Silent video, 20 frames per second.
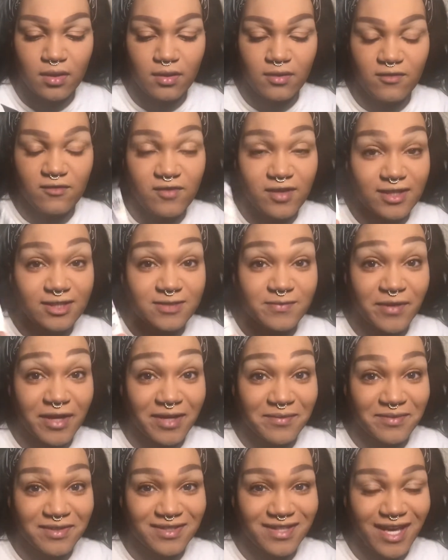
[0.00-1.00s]
face
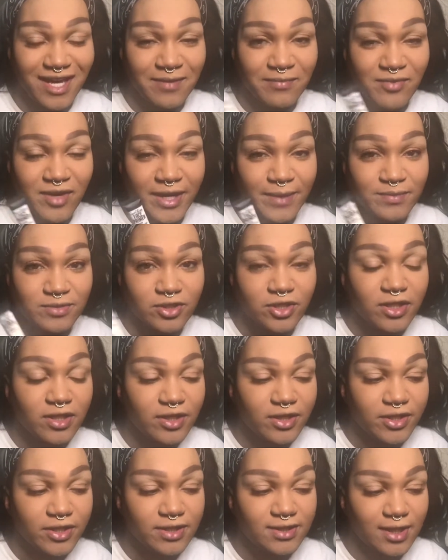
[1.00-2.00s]
primer that I primed
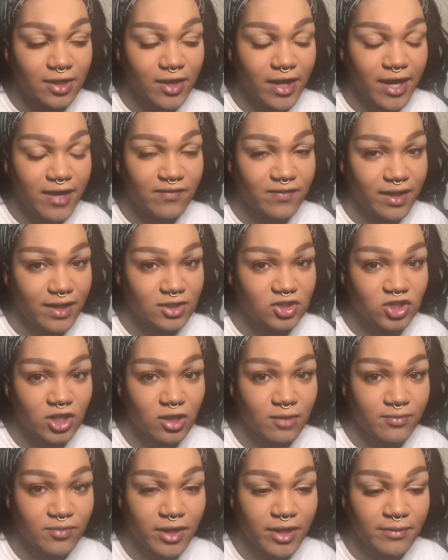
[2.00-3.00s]
earlier because I don't have an
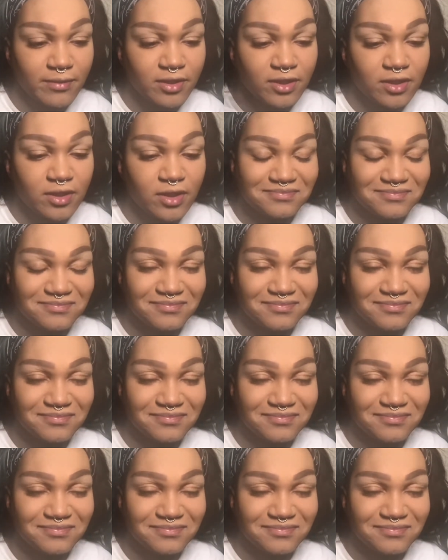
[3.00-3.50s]
eyeshadow primer,